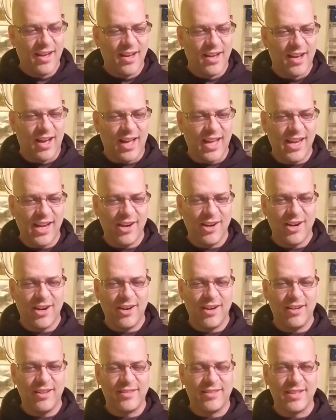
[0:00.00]
I
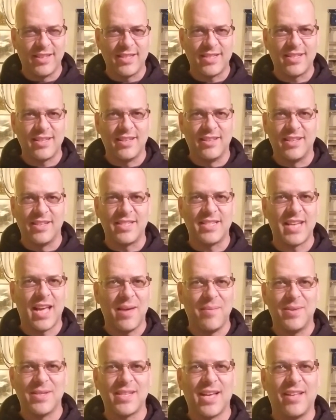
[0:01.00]
hear this the
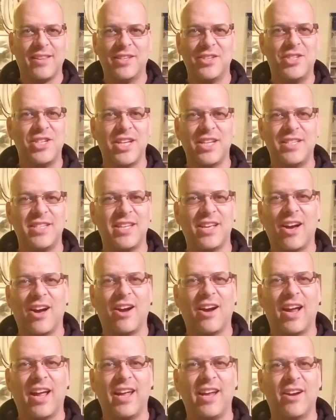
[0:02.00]
same as like the GTR.
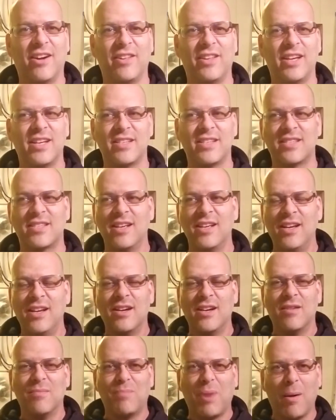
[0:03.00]
I hear this
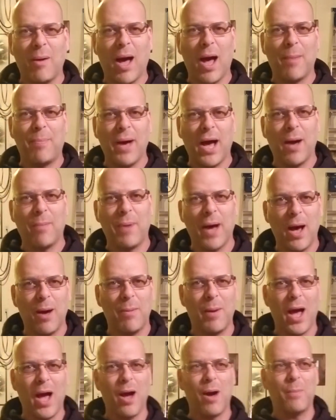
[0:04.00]
bah, bah, bah,
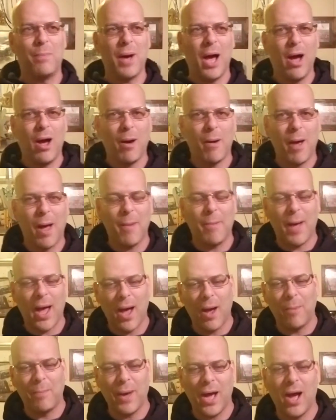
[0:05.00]
bah, bah,
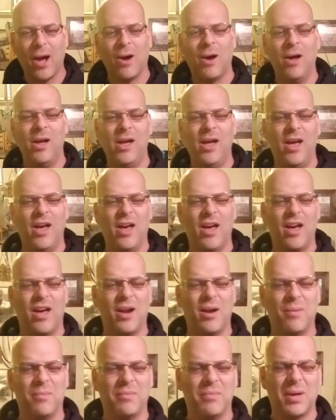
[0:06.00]
bah, bah,
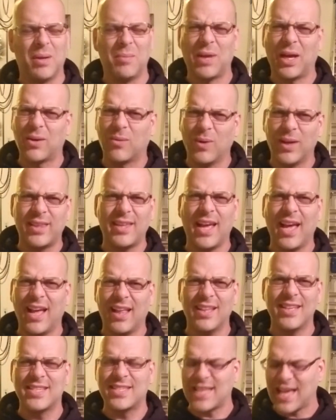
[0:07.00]
and I'm I'm like, what the
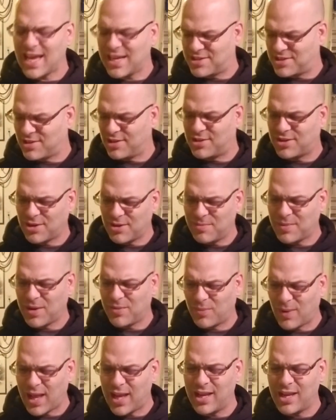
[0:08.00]
hell is that? So I turn my
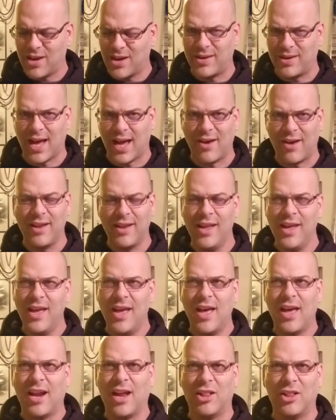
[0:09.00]
radio down
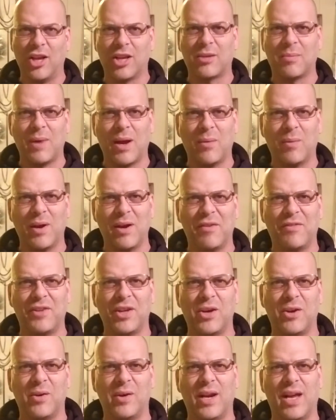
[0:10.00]
and I look at my rear
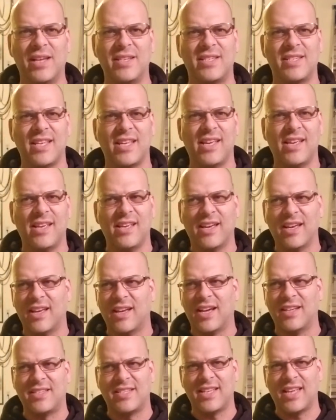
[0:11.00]
view and I see
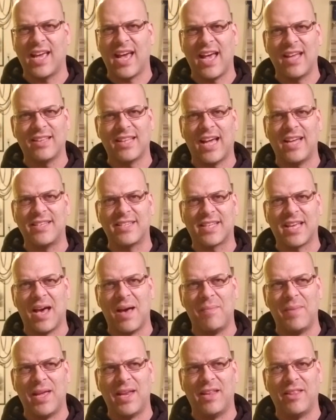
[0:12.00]
I see headlights
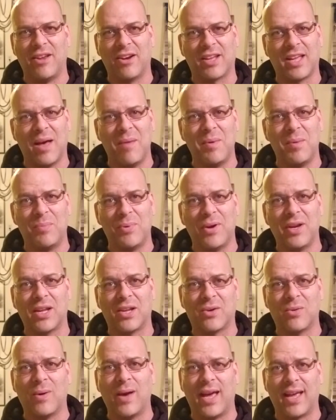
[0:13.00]
coming, and they're coming pretty
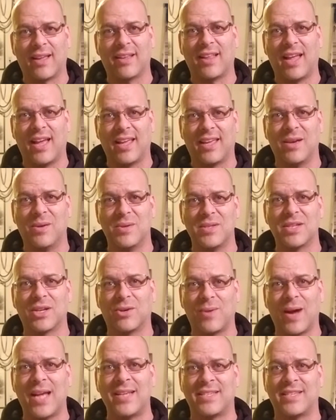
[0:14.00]
quick. Like it was
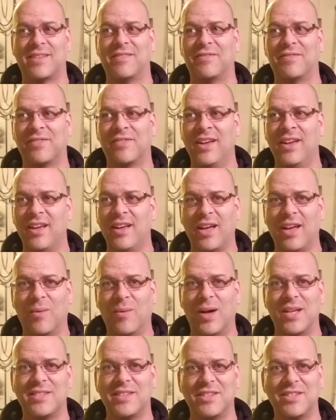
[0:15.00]
aggressive. It
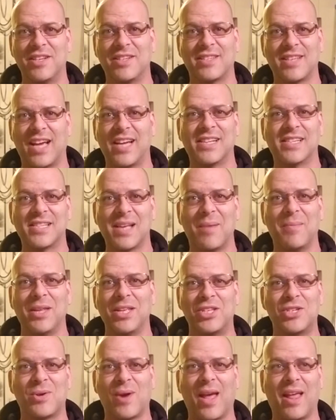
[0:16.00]
wasn't just like somebody
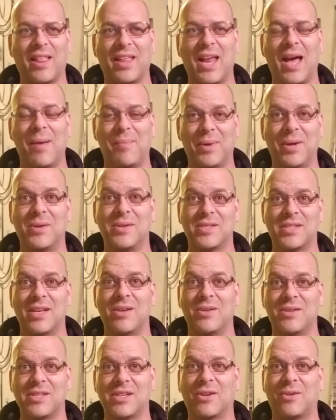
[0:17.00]
trailing up. It was it
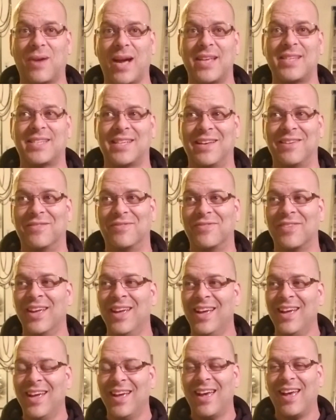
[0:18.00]
was aggressive
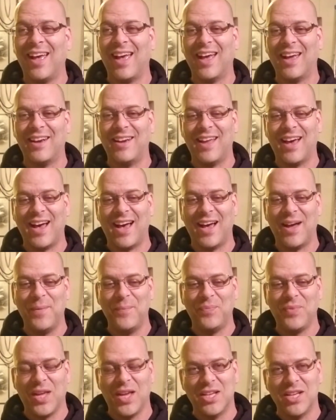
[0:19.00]
and
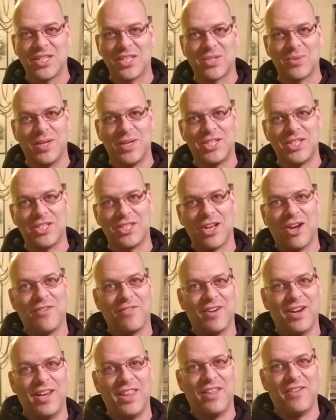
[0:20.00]
uh, switches
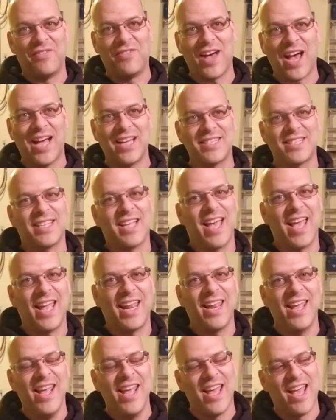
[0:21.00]
over into the fast
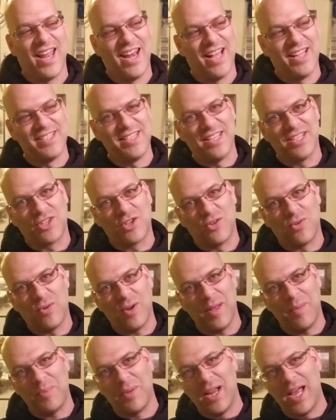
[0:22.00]
lane. And as he's
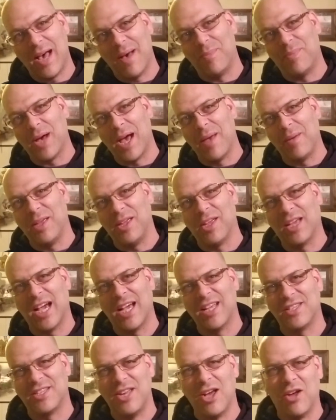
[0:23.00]
creeping up by me, you
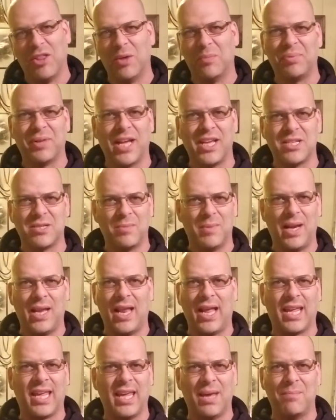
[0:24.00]
guys know the placement
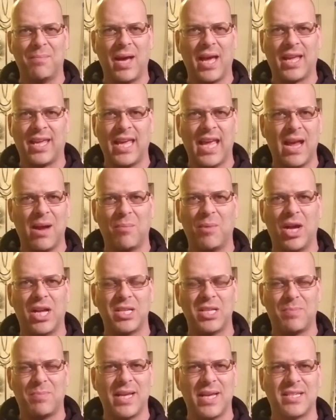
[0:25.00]
of my camera
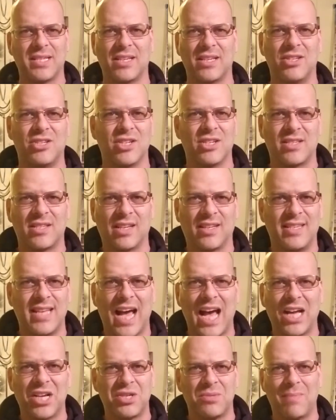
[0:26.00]
is basically just a
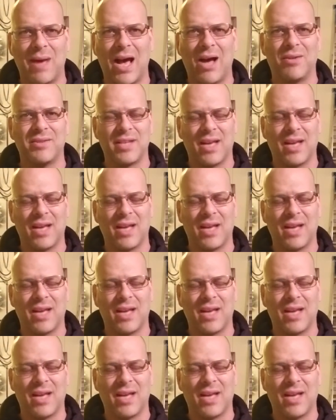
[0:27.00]
dash mount.